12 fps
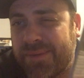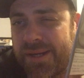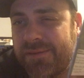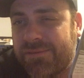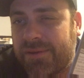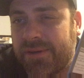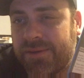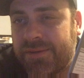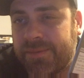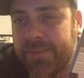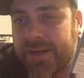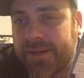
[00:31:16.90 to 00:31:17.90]
money for another
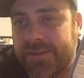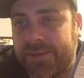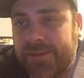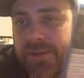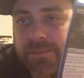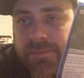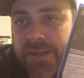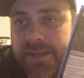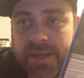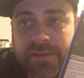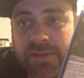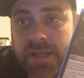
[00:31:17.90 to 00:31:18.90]
Demonic Tutor, but
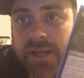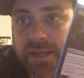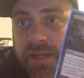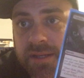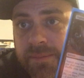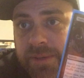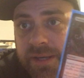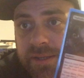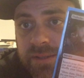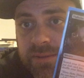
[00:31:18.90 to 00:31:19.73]
yeah, if you can get Demonic